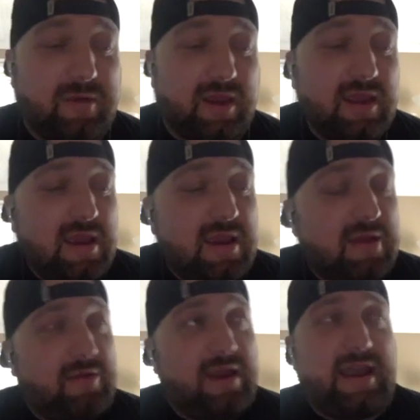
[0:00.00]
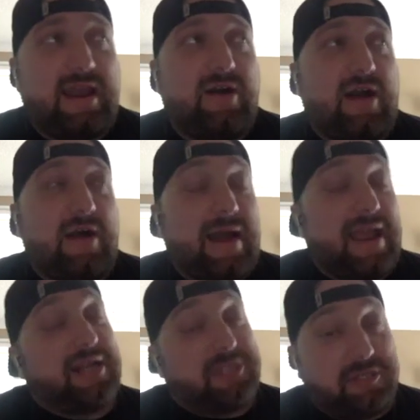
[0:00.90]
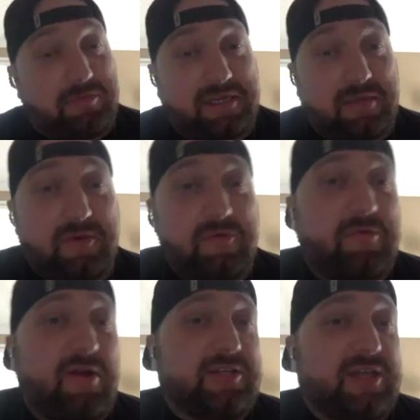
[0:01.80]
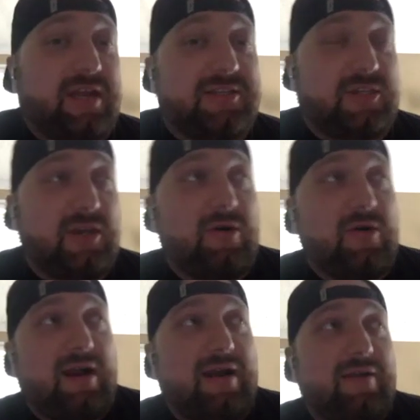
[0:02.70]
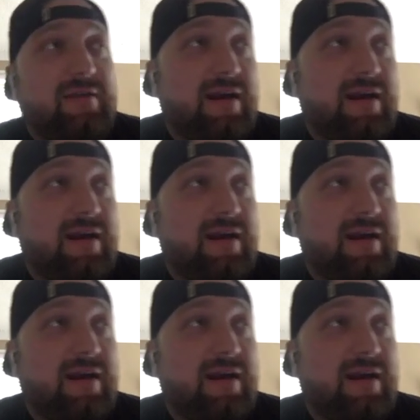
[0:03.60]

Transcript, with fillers: But right now, um, I actually just picked up a new project, so I've,